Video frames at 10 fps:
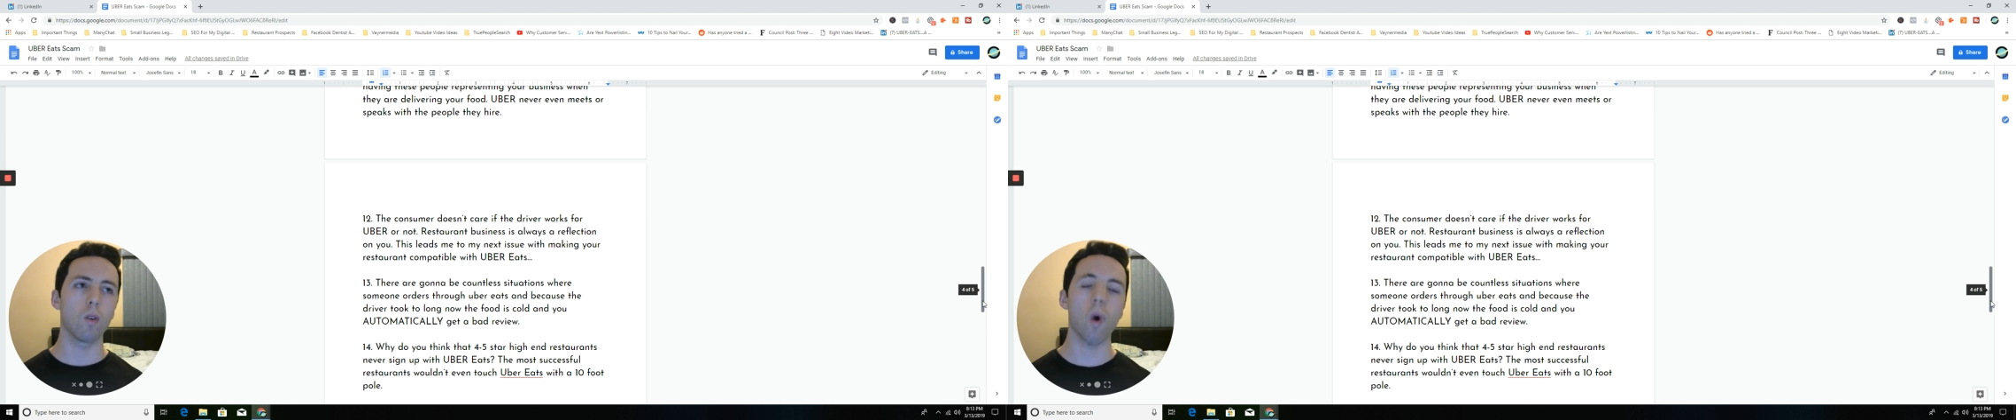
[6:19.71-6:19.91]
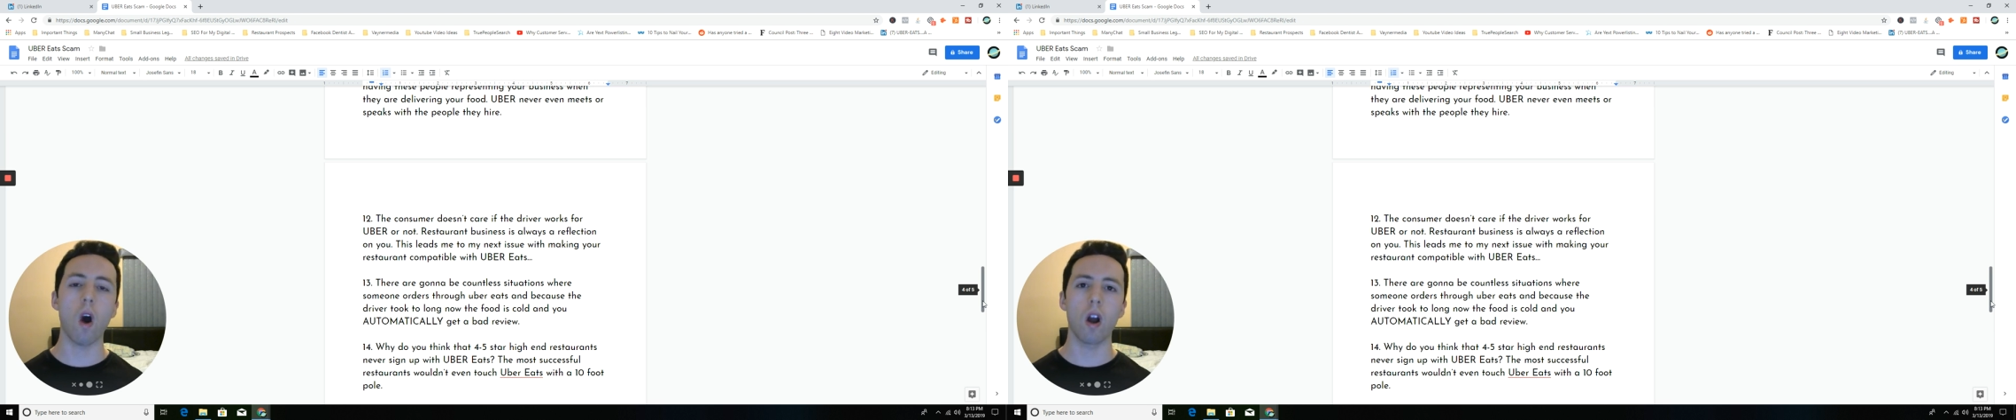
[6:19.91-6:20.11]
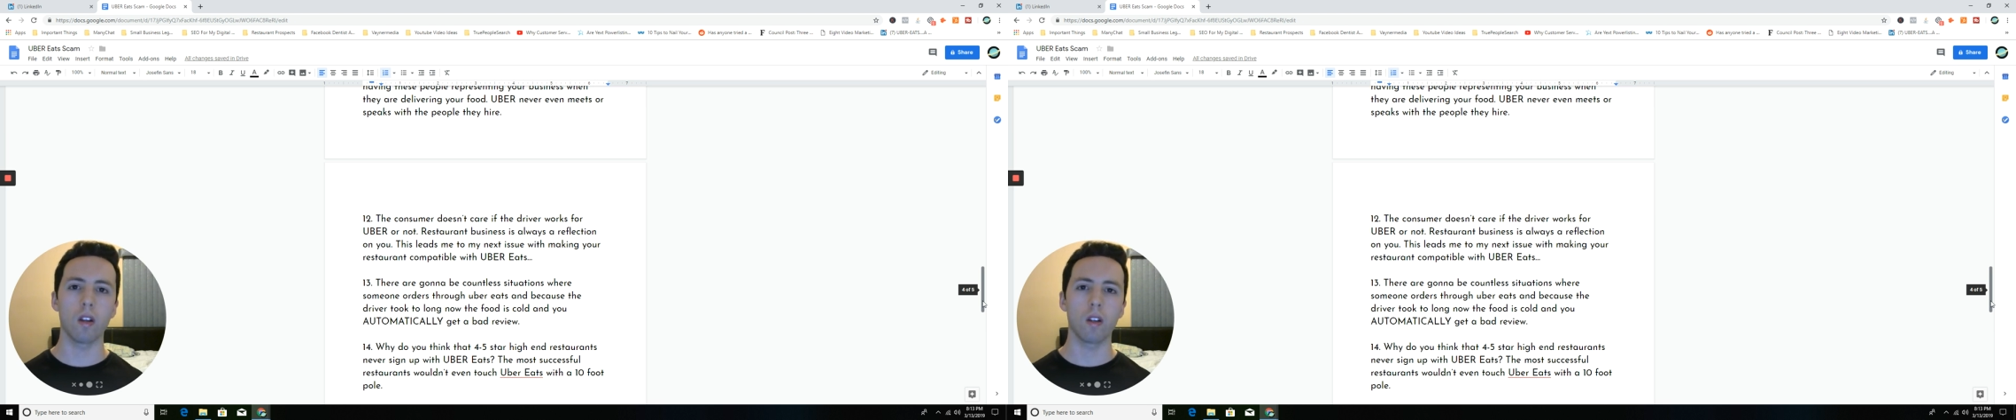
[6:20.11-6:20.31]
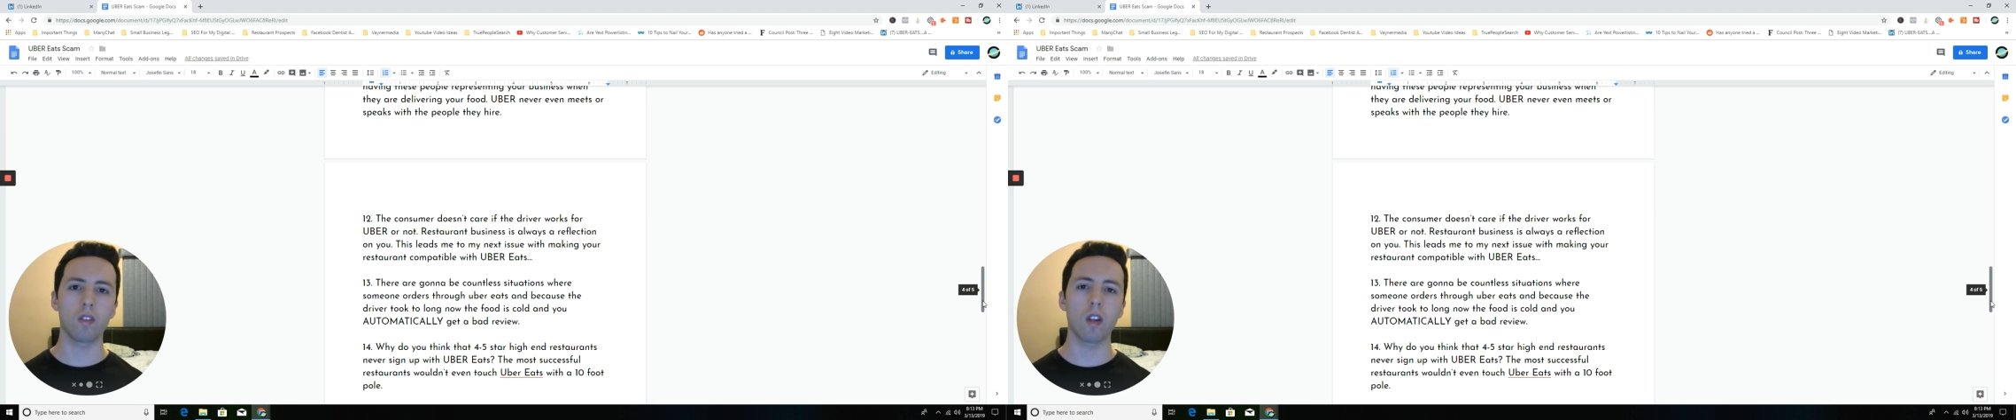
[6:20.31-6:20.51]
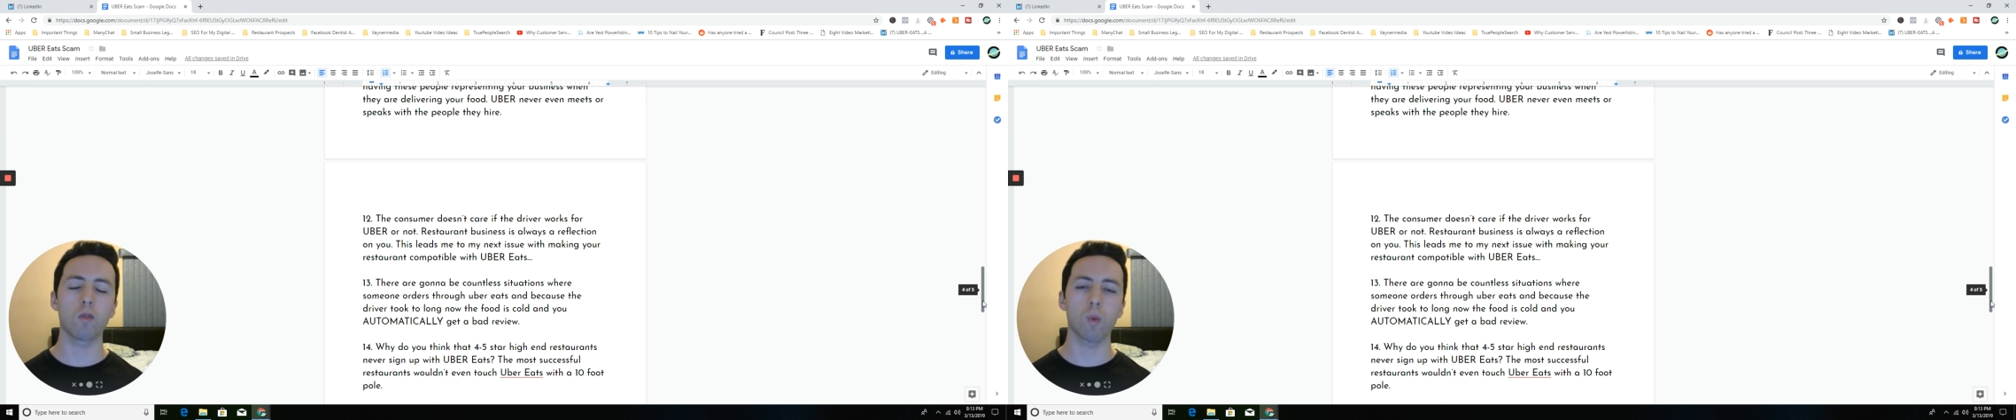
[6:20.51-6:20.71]
Juan.
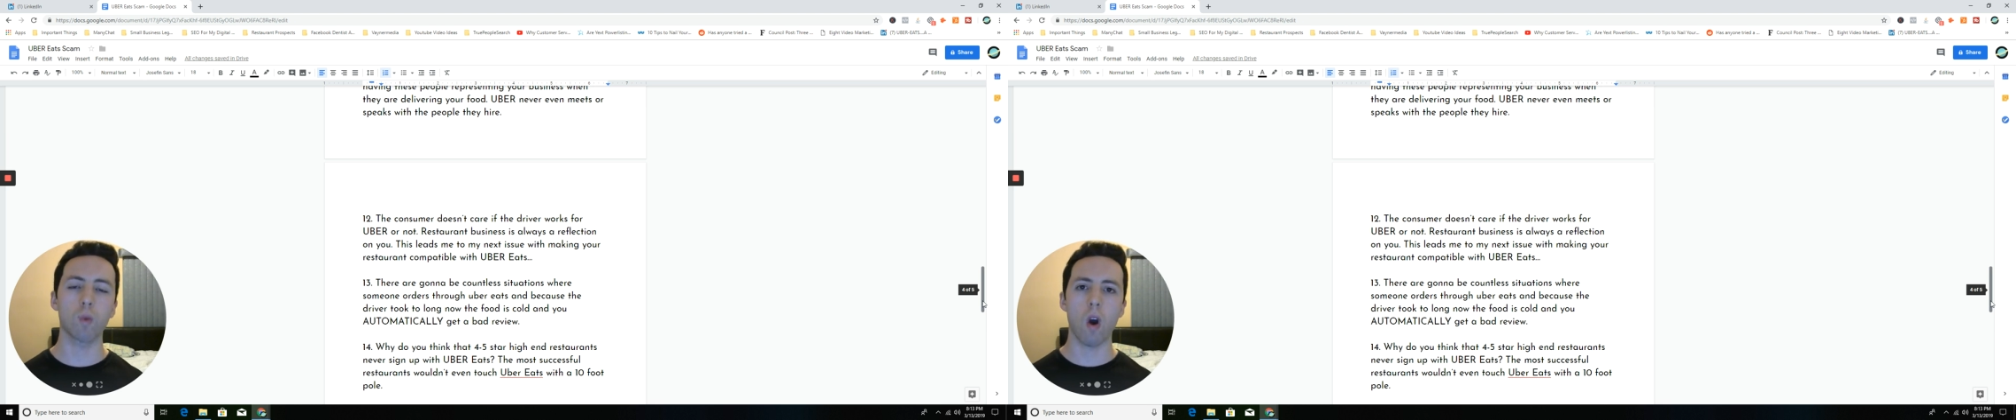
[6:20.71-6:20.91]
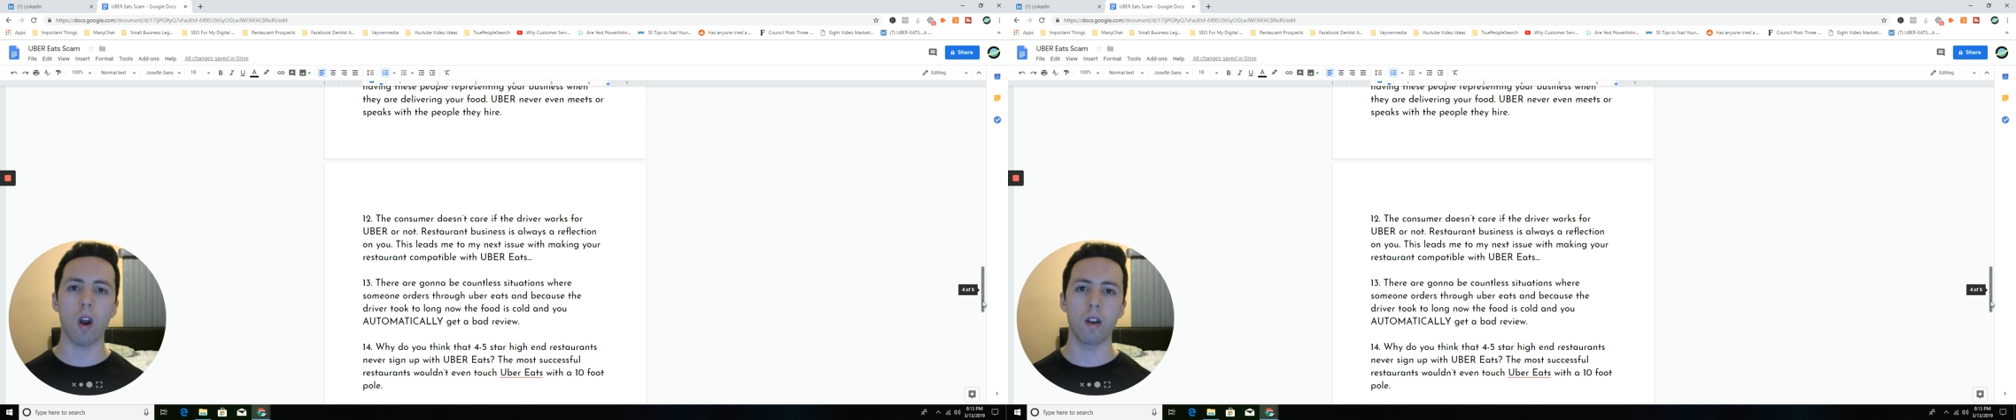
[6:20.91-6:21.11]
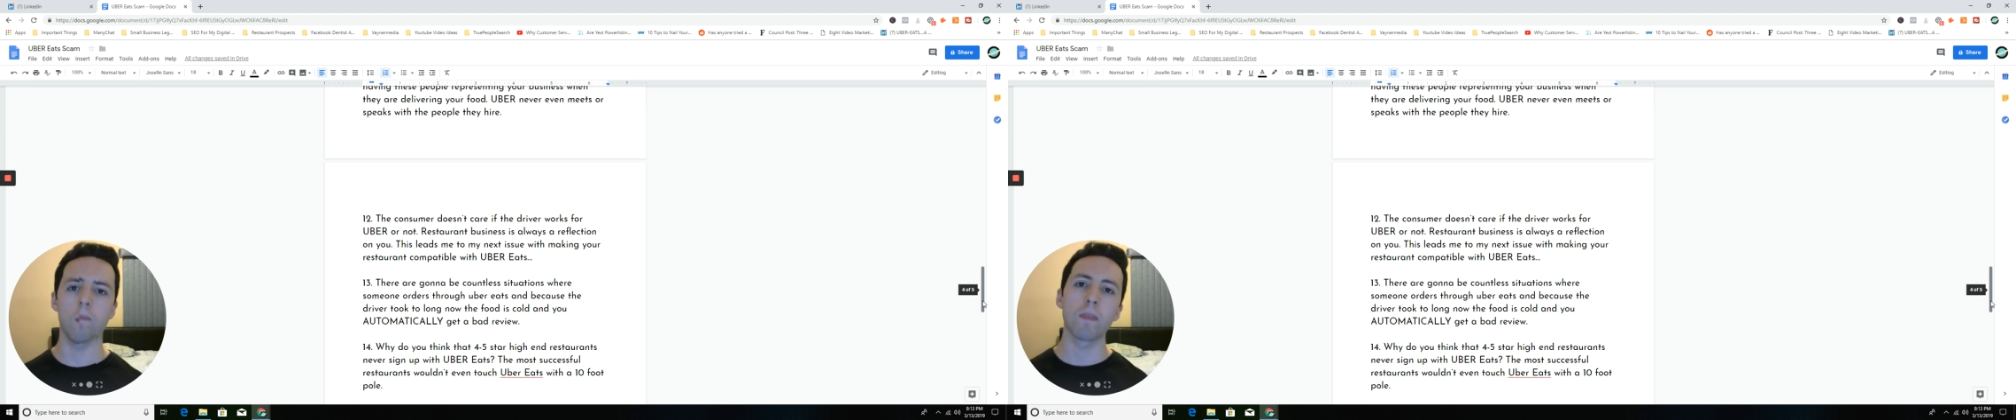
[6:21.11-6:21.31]
His name was Juan.